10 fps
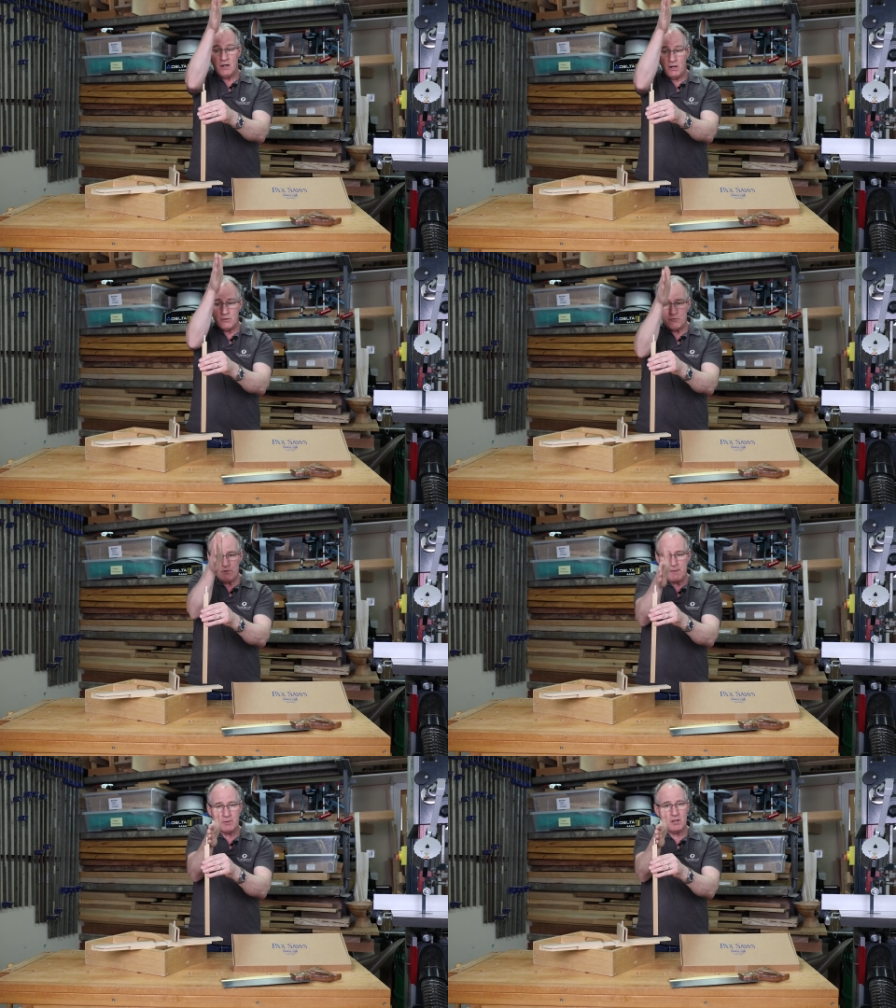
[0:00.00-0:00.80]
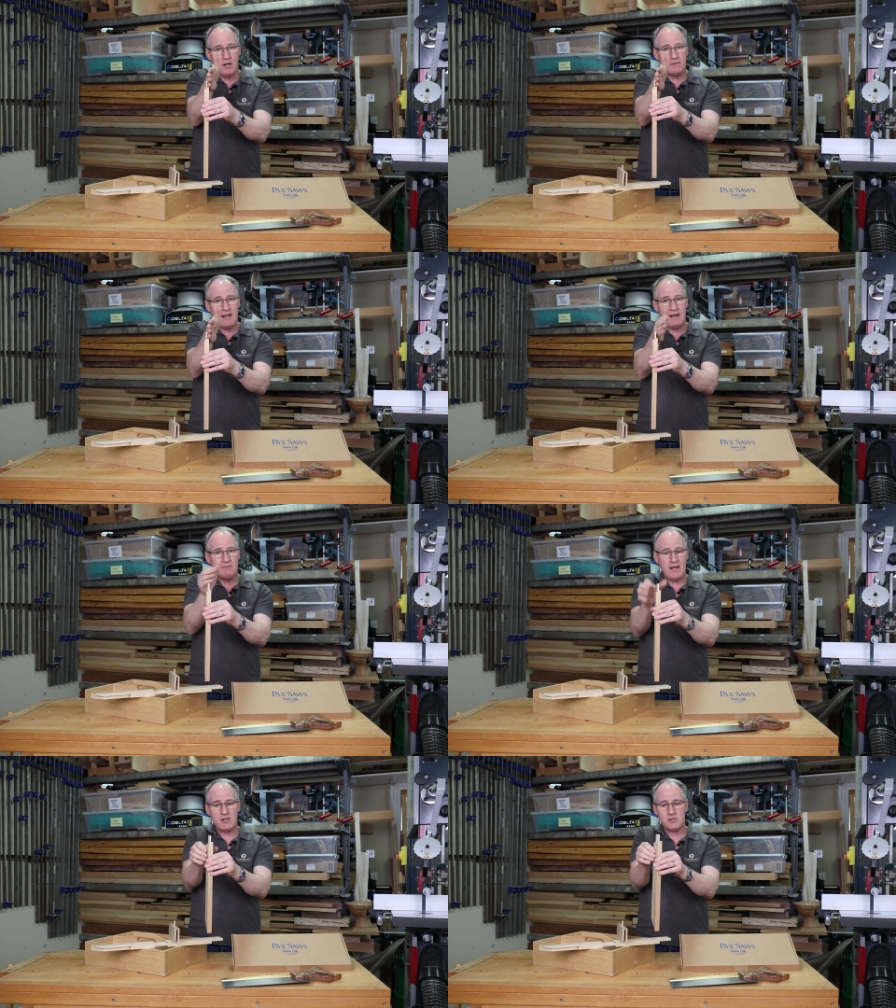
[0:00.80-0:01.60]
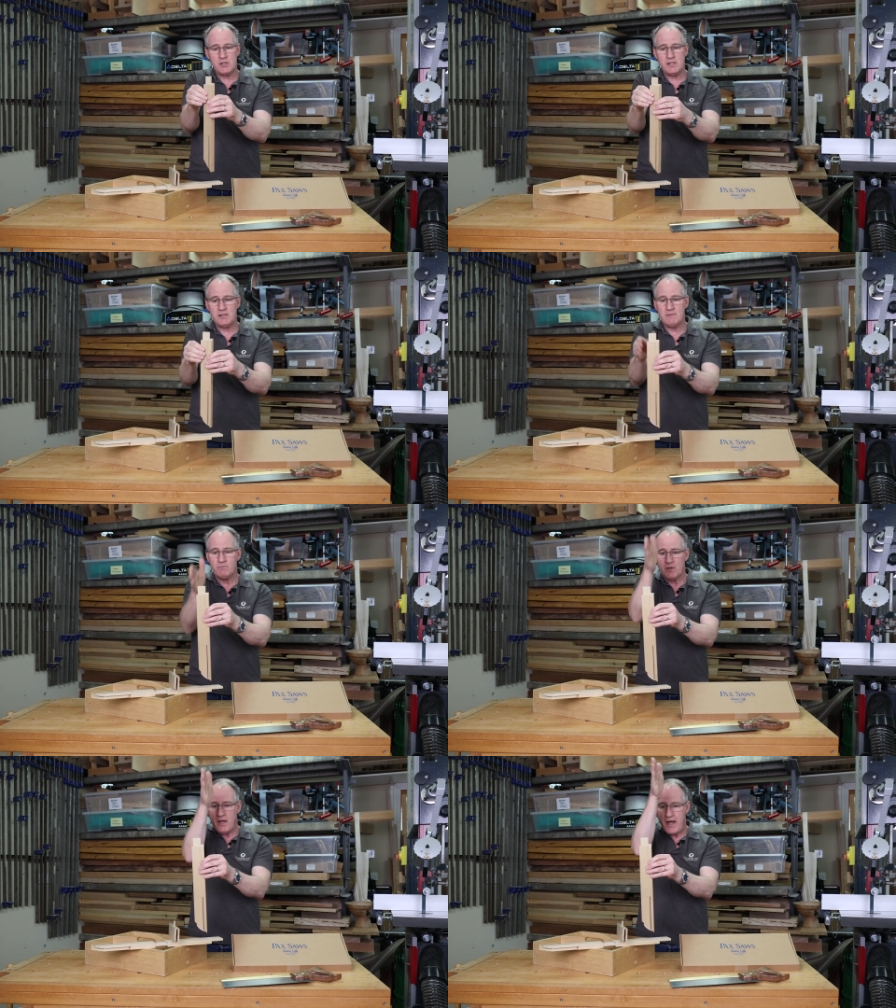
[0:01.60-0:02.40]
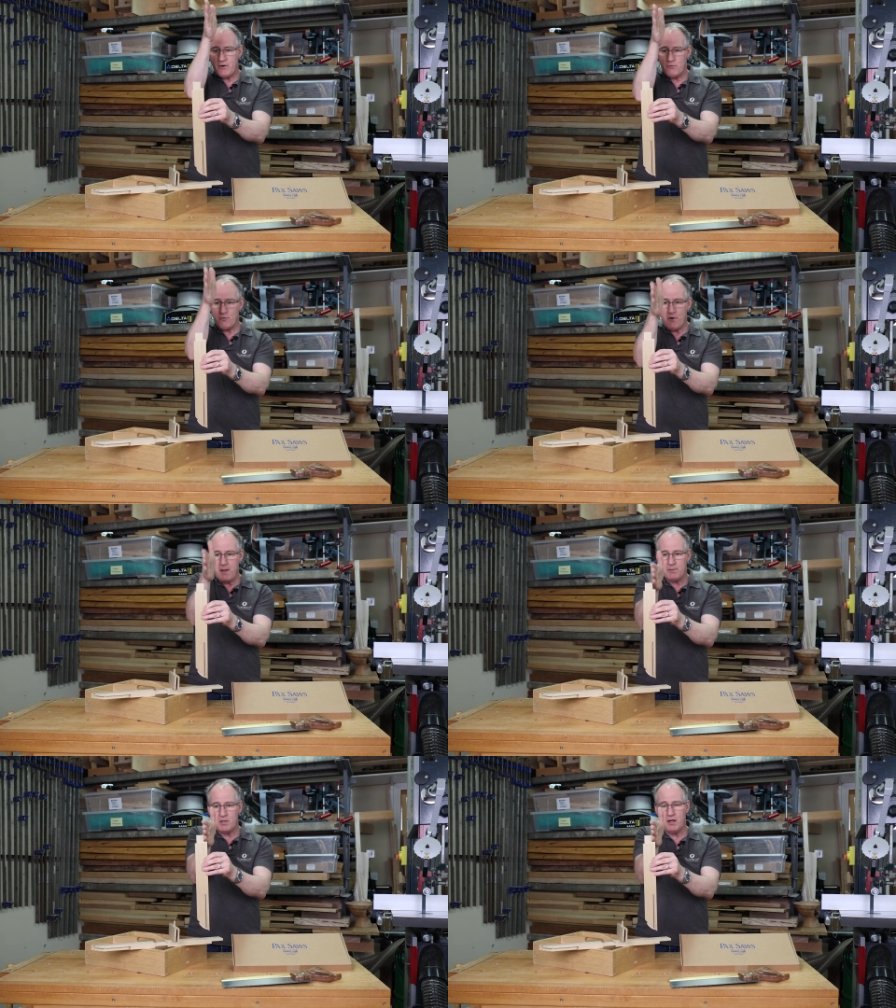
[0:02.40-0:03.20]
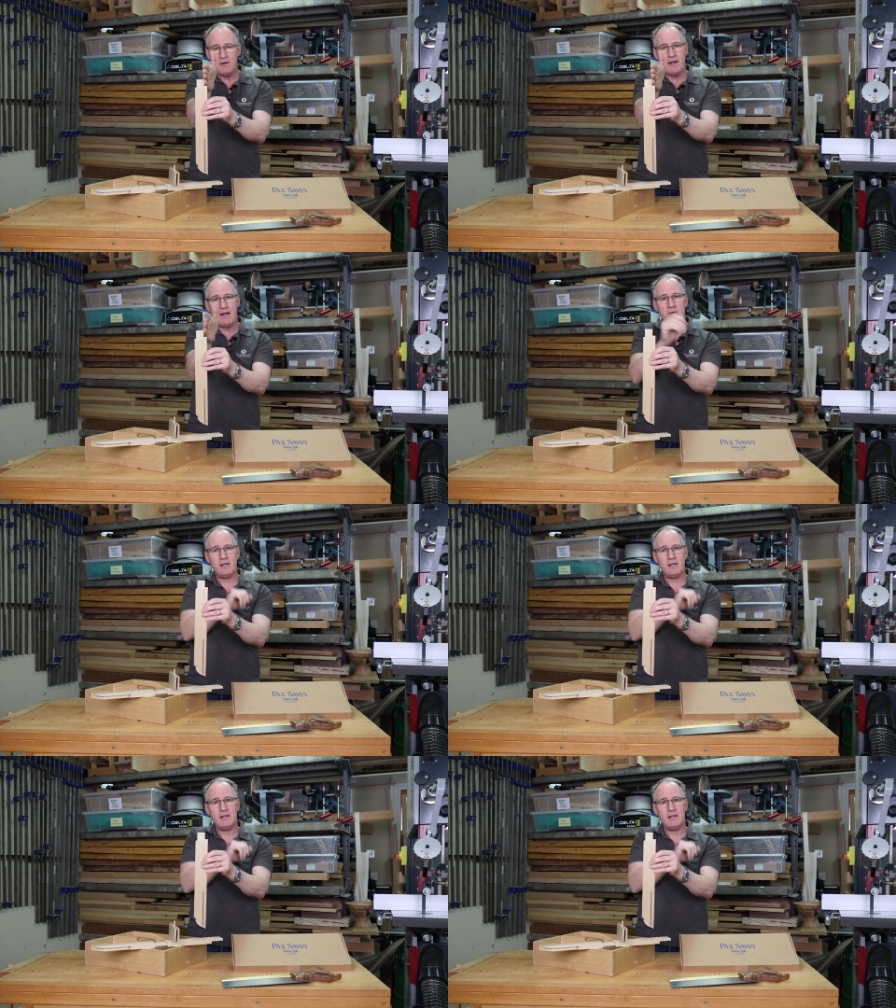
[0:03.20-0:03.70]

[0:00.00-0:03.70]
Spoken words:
a rip cut down that cheek, and a rip cut down